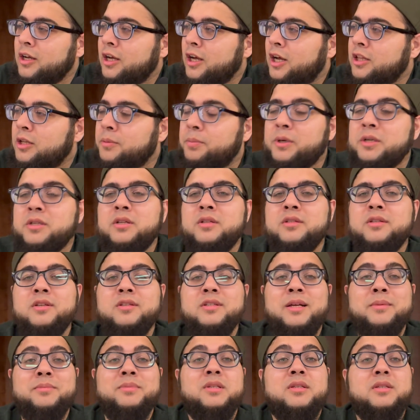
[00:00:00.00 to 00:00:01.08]
And the person says,
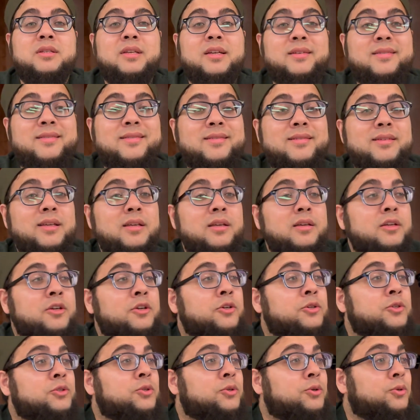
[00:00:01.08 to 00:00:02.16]
I'm 60
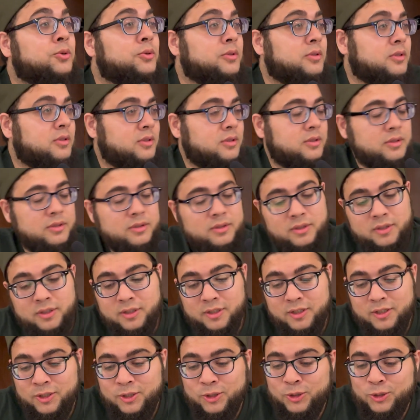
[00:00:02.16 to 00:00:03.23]
years old.
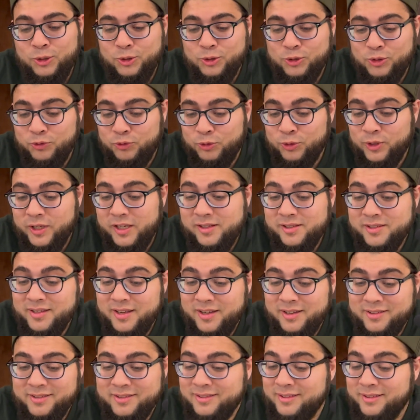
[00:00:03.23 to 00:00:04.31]
So Fudayl
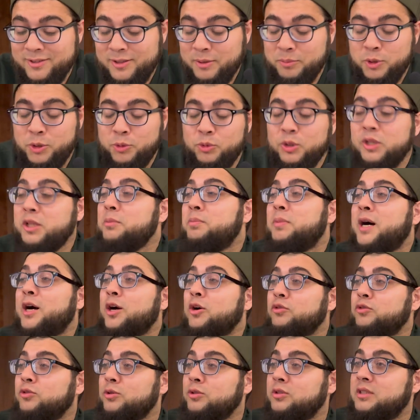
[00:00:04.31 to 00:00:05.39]
says something really
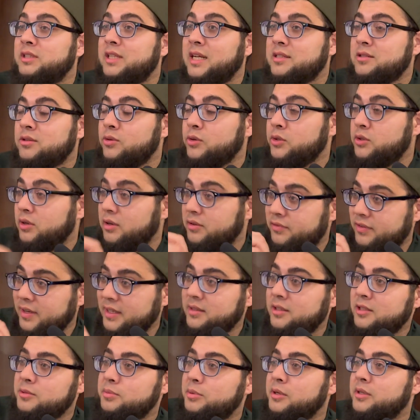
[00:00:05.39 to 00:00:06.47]
powerful that's going to affect
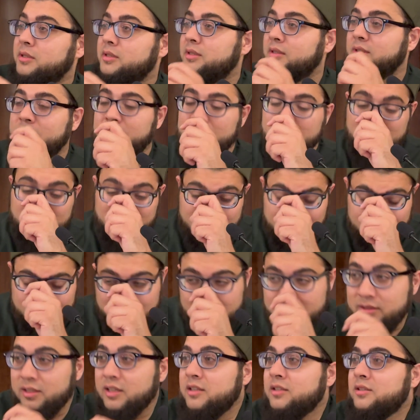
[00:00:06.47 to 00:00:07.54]
this person.
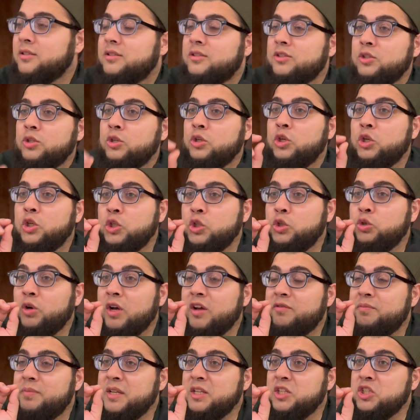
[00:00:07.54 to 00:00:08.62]
He says, you
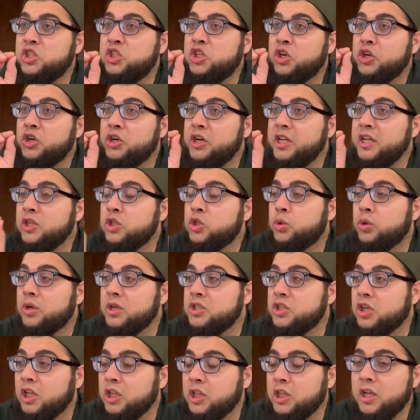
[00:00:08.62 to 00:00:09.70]
have been journeying towards
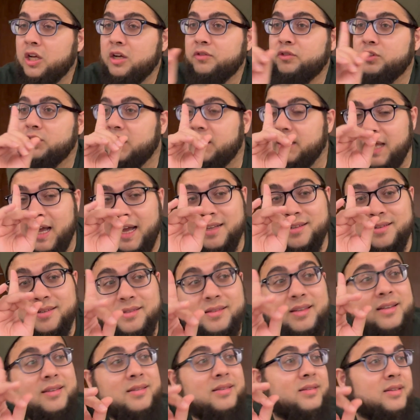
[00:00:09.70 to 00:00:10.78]
Allah for the last
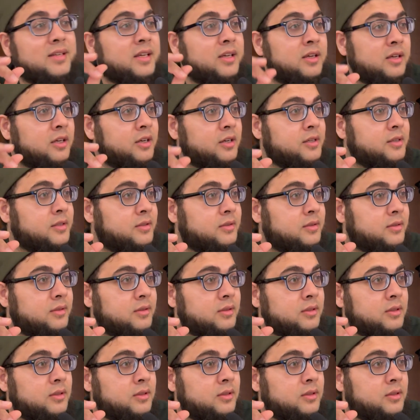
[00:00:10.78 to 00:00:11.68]
60 years.